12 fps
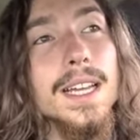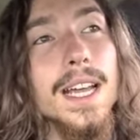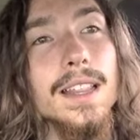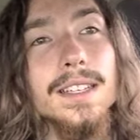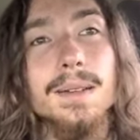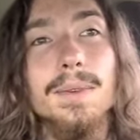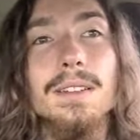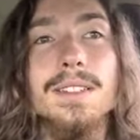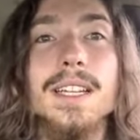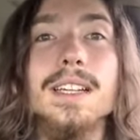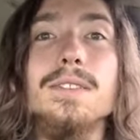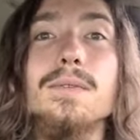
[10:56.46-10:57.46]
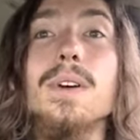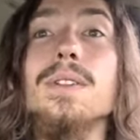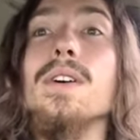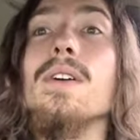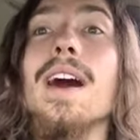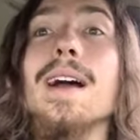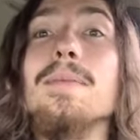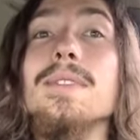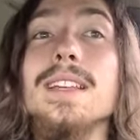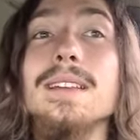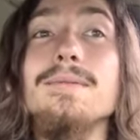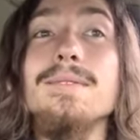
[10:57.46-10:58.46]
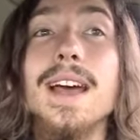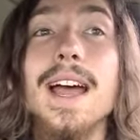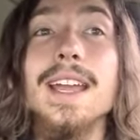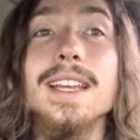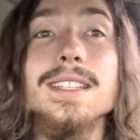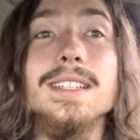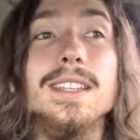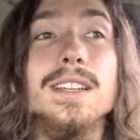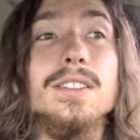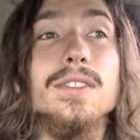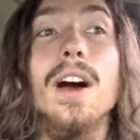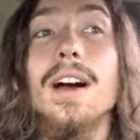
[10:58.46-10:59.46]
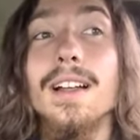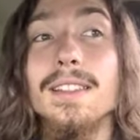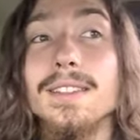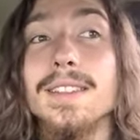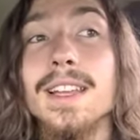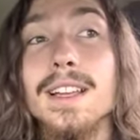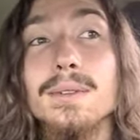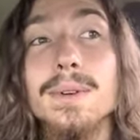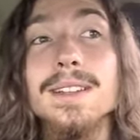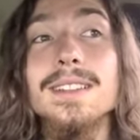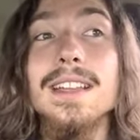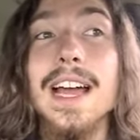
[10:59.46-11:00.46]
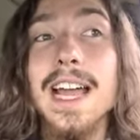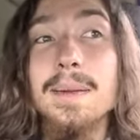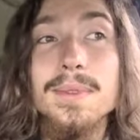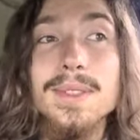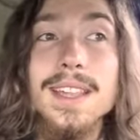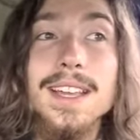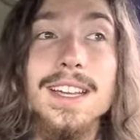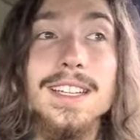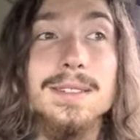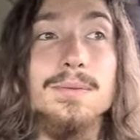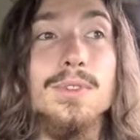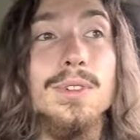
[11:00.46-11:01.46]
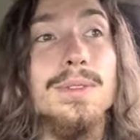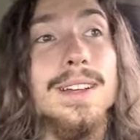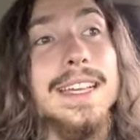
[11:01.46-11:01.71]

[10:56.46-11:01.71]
And then someone else says, well, no, I believe that it's not a liquid type thing, it's more of a